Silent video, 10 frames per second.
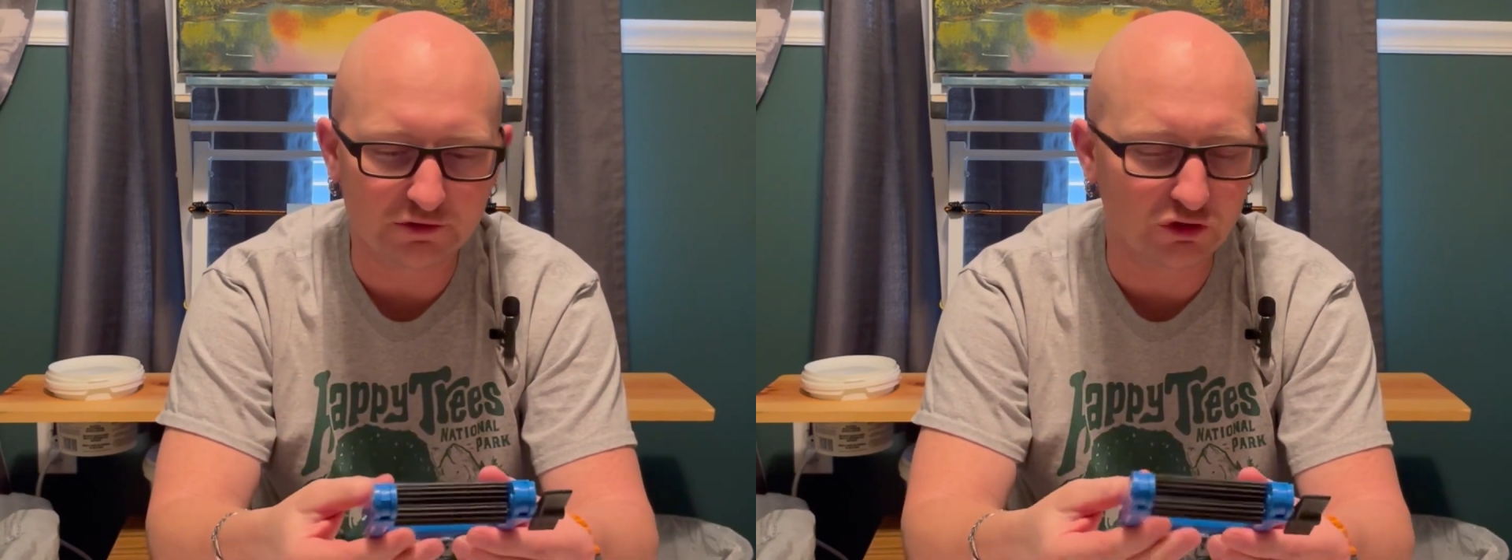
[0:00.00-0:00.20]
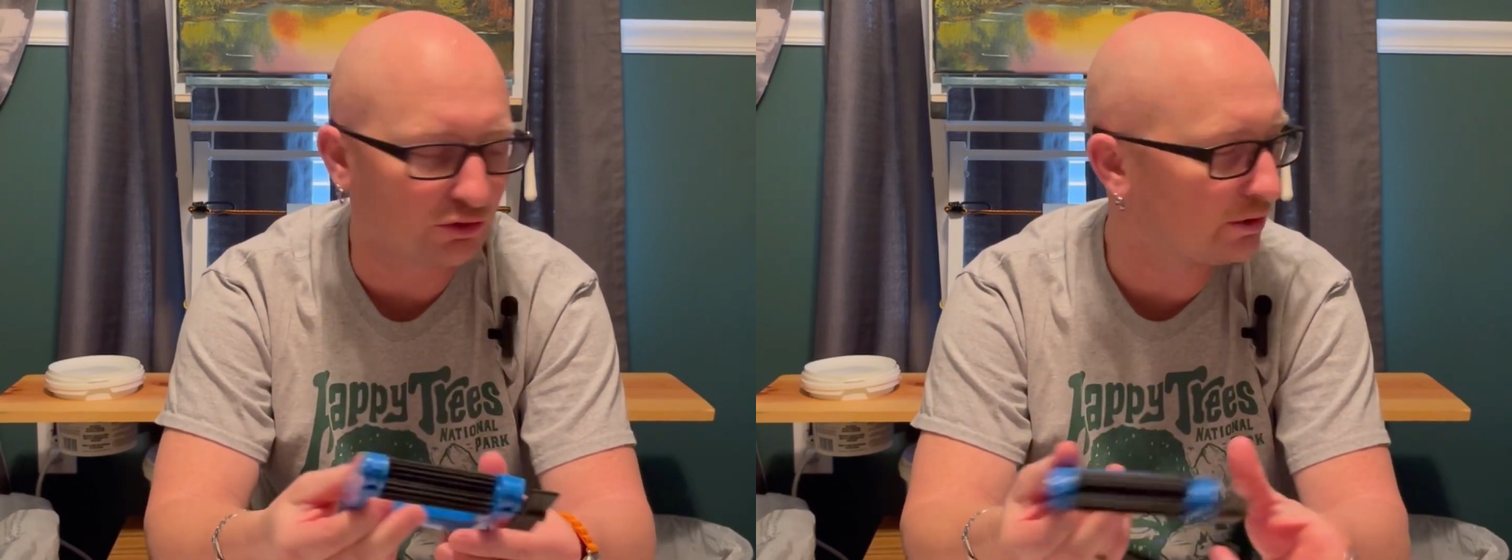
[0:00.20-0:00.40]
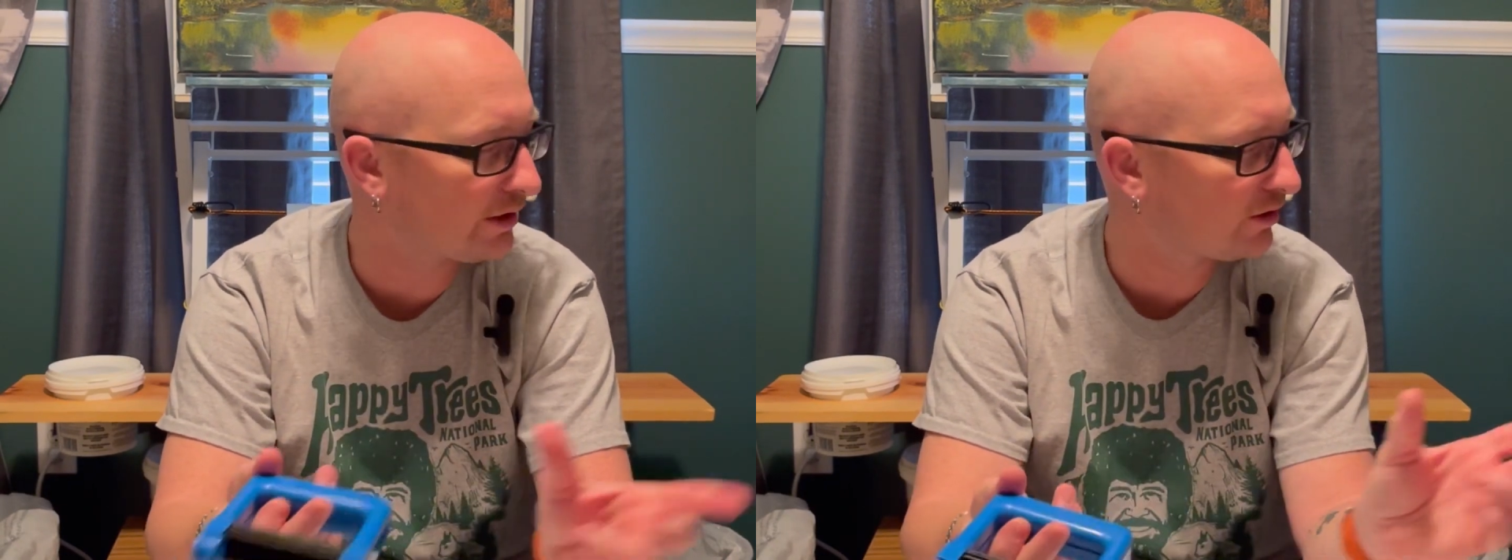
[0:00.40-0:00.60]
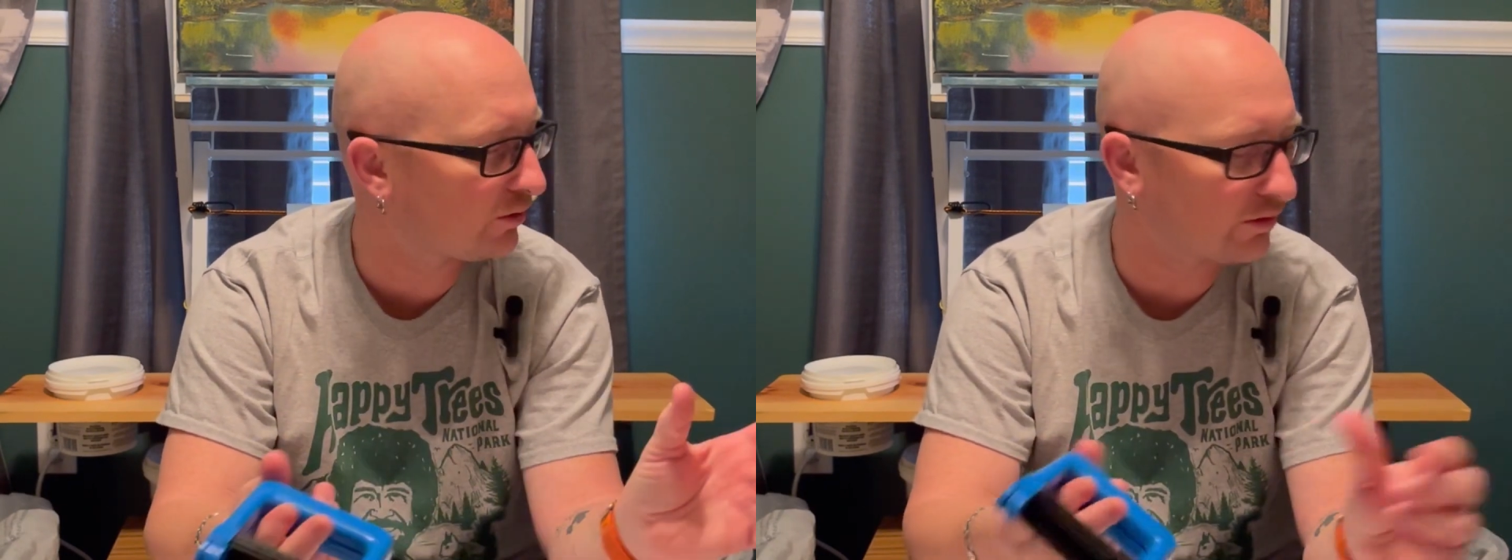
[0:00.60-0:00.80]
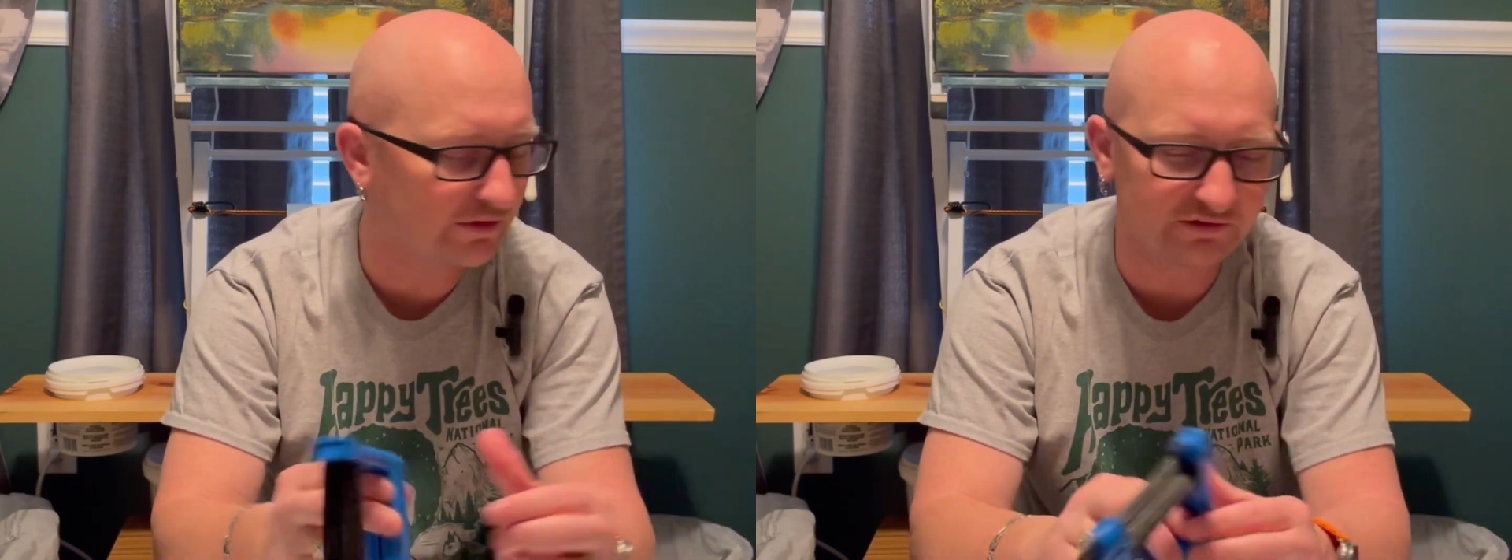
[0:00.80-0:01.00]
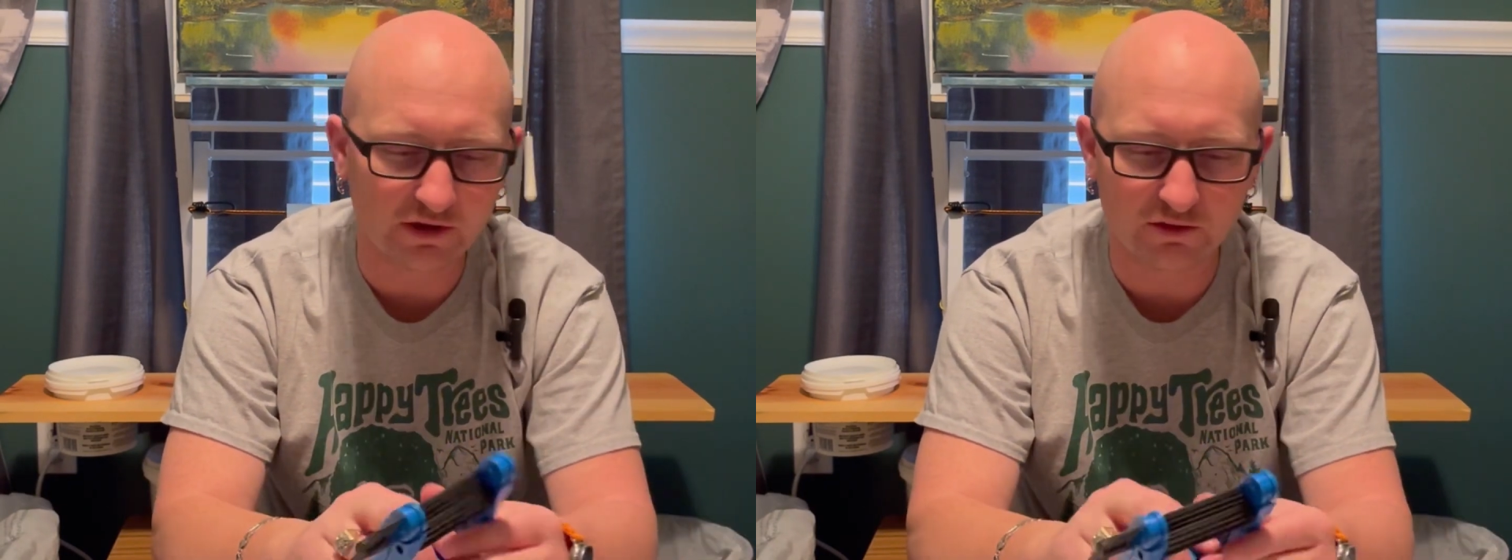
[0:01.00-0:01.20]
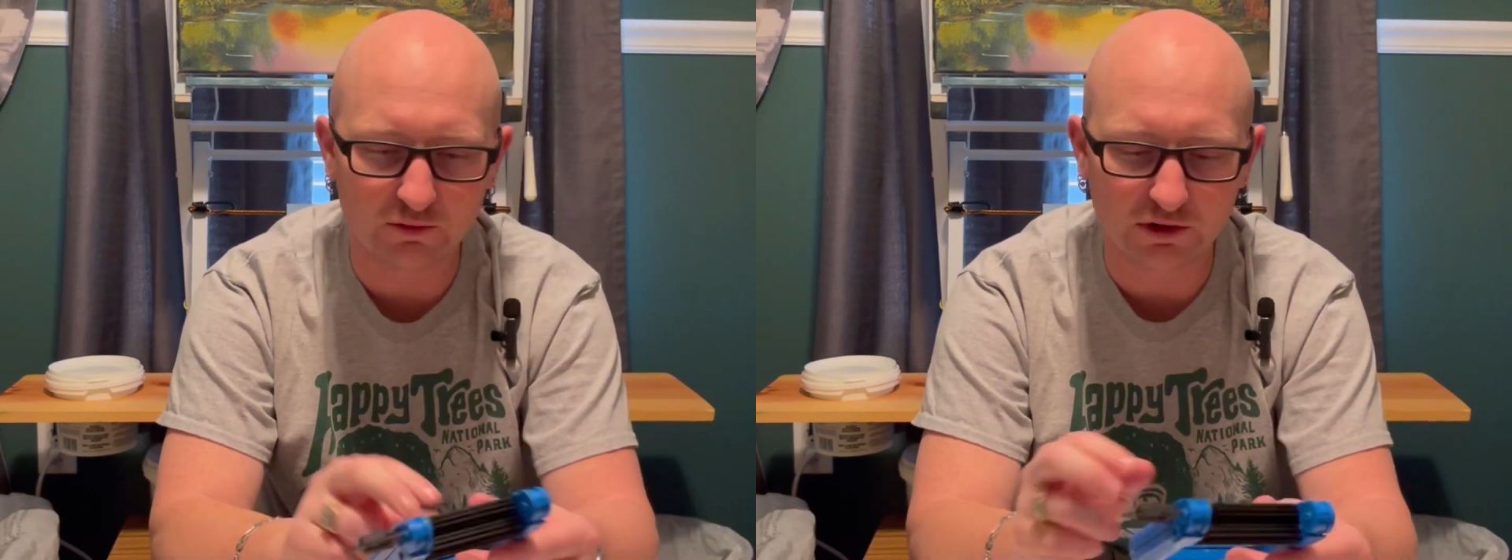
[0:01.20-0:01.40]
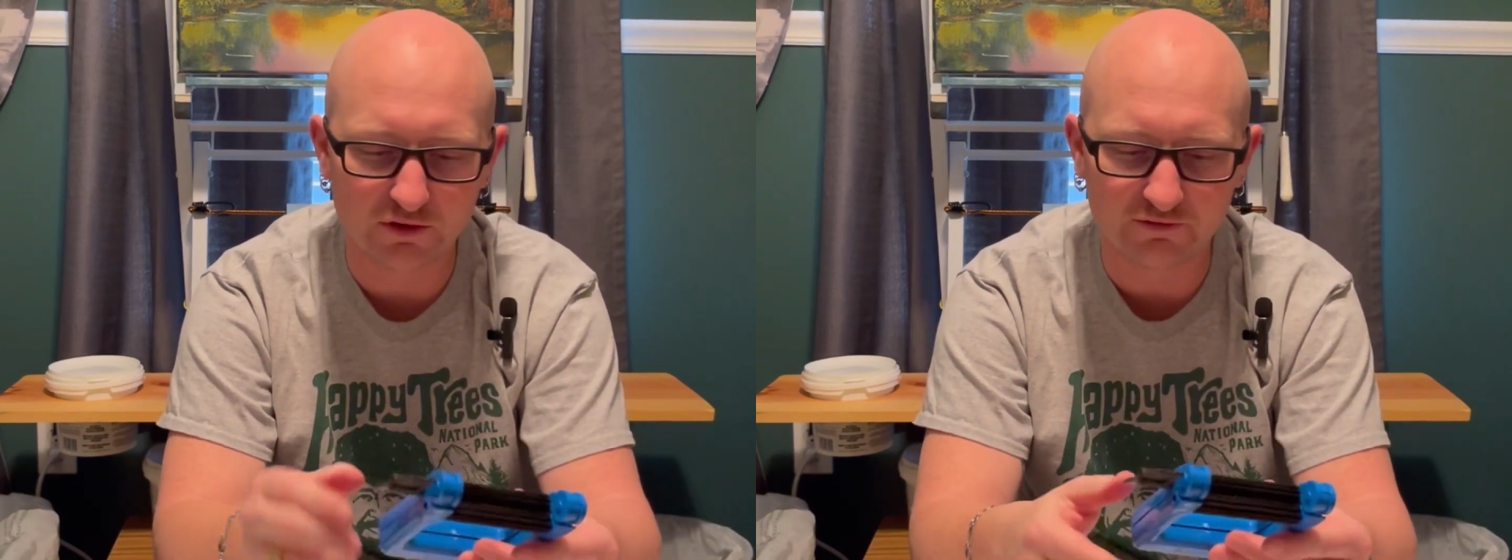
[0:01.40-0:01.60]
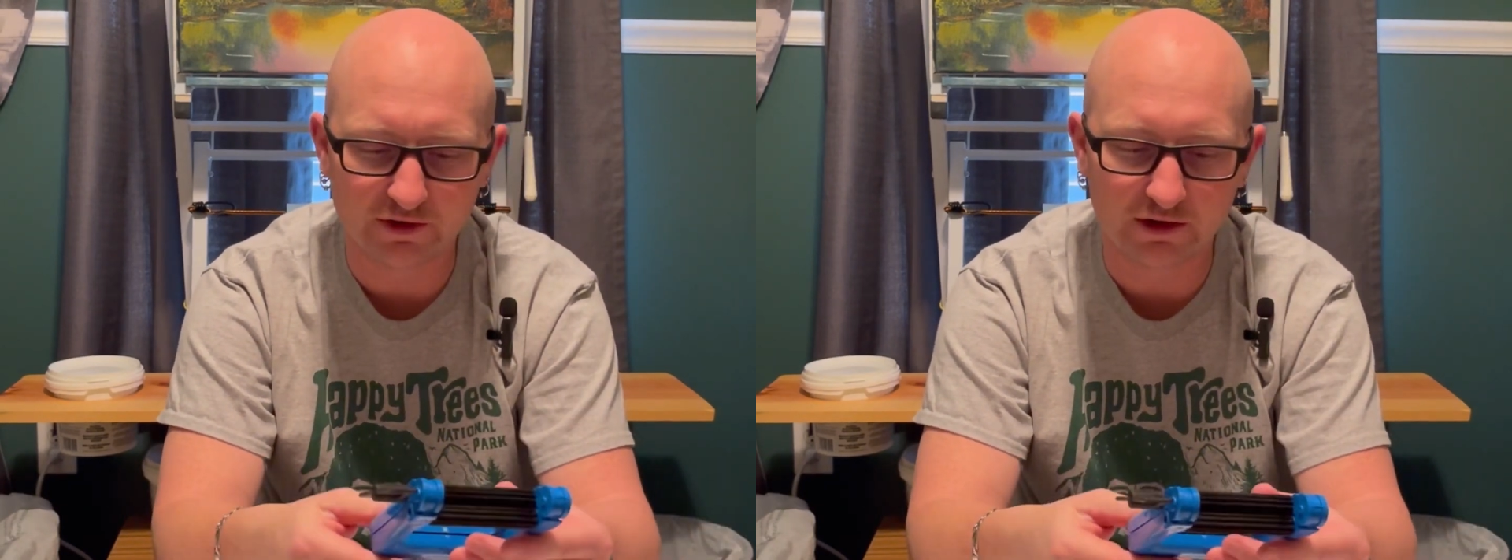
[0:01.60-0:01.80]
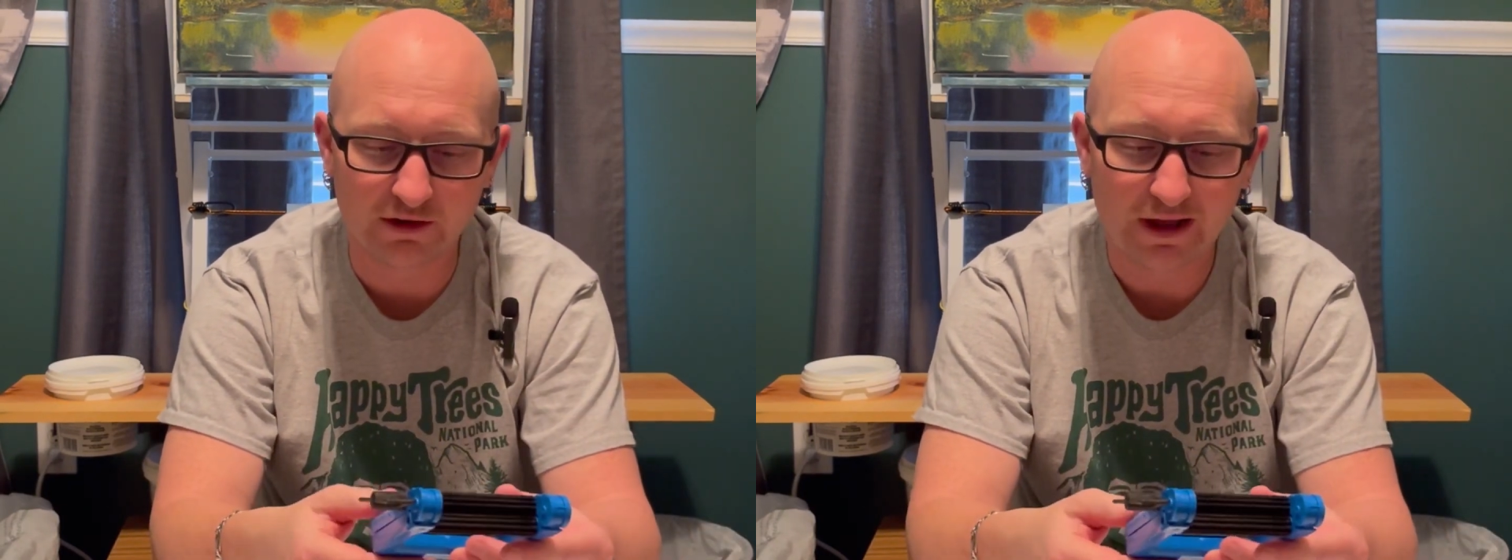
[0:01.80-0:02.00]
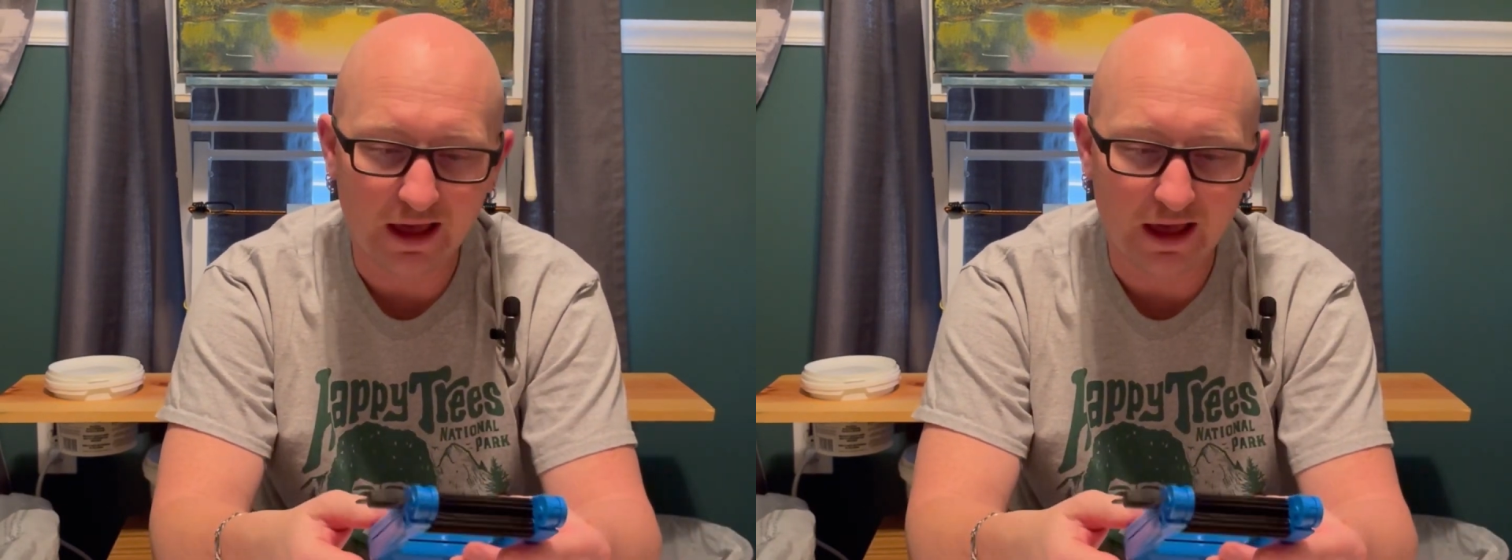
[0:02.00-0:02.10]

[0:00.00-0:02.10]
tube ringer or this other one over here.